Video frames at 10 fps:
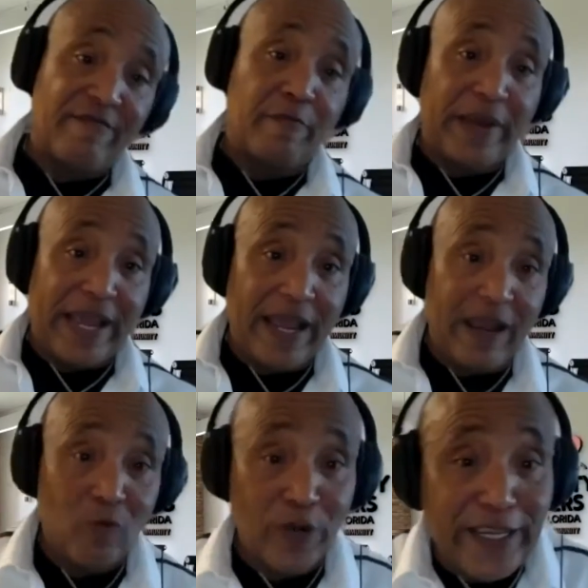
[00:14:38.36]
a bad
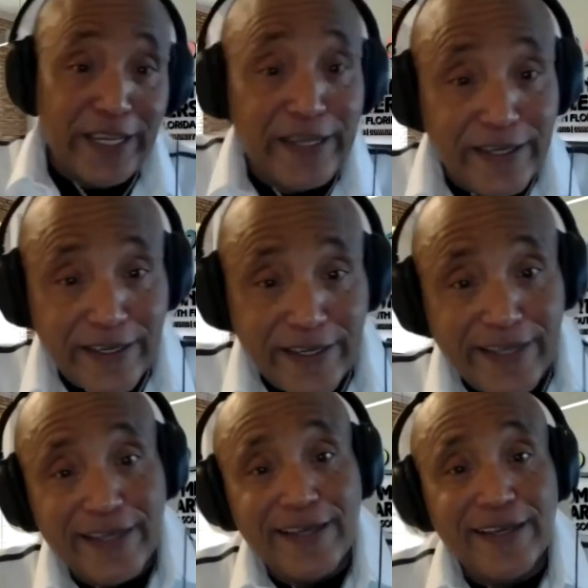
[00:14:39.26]
week,
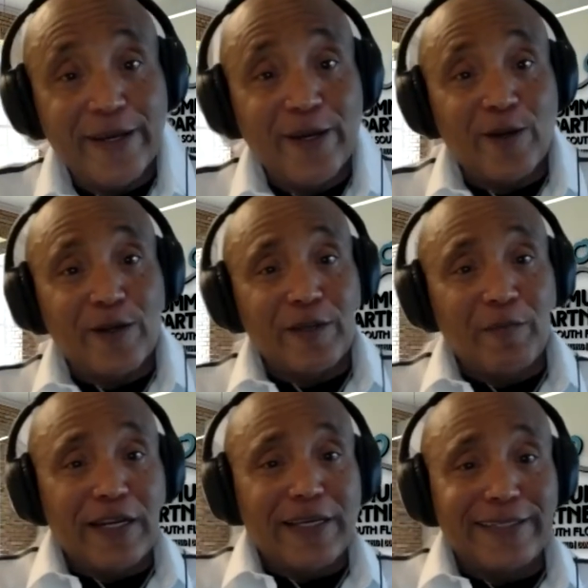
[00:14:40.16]
you know, you
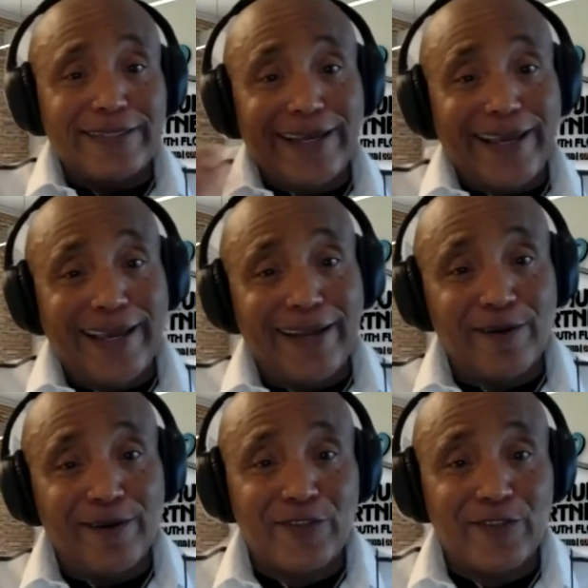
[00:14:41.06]
might hit your head on
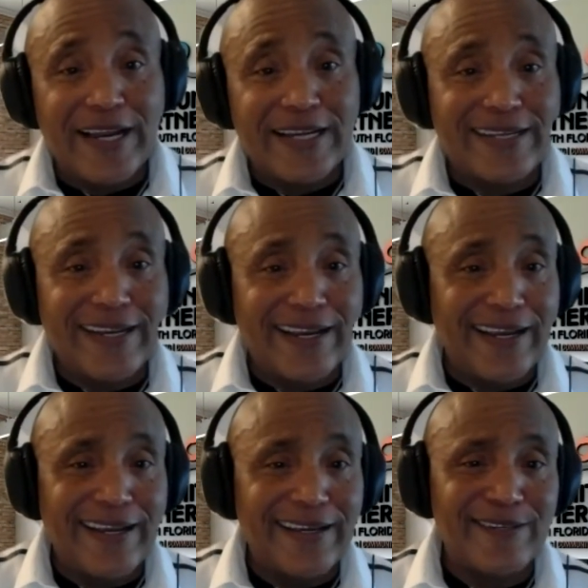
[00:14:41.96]
a trash
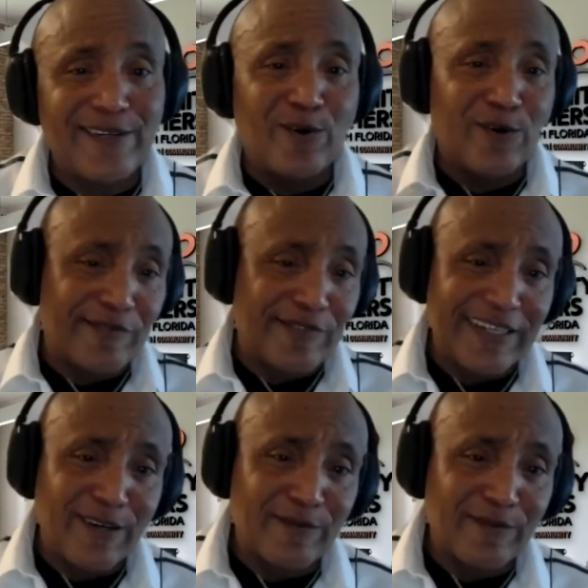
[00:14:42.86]
can or, you
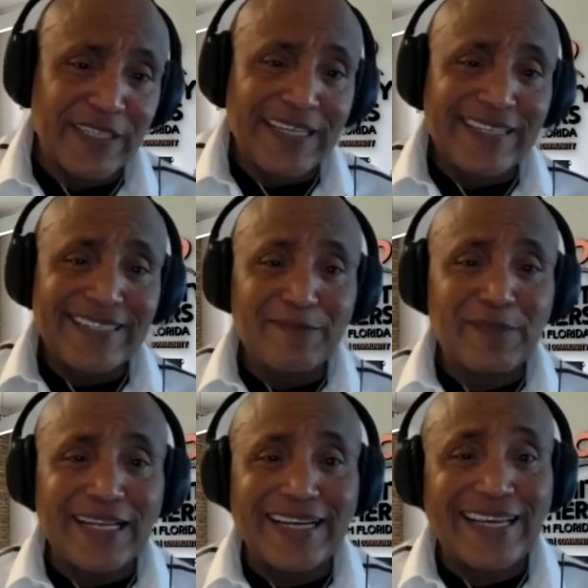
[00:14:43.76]
know, something
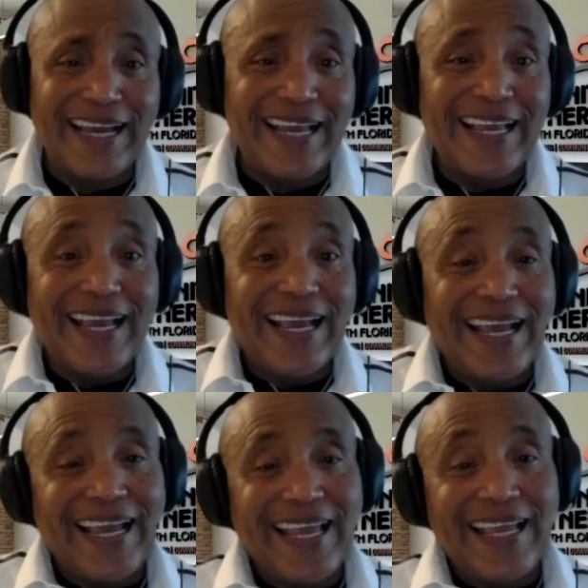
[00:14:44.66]
like that.
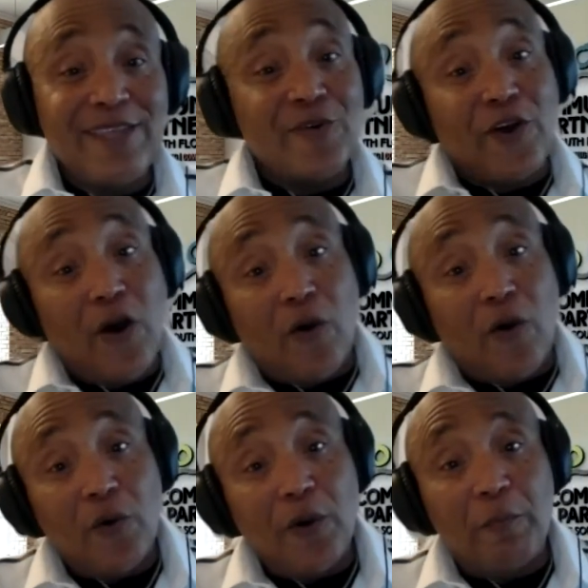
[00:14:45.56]
And you
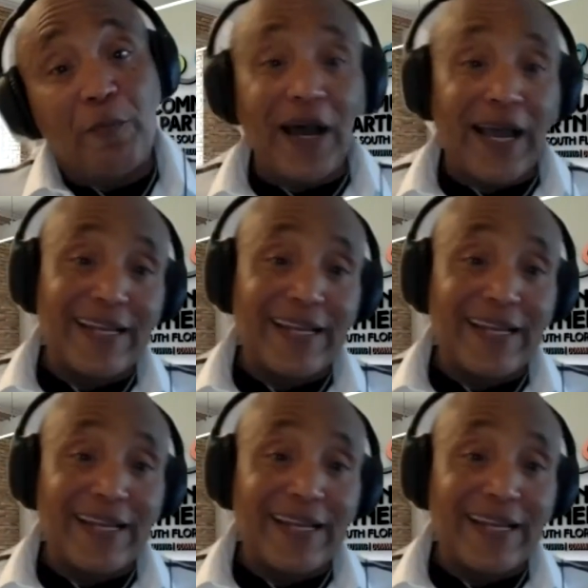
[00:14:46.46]
go. But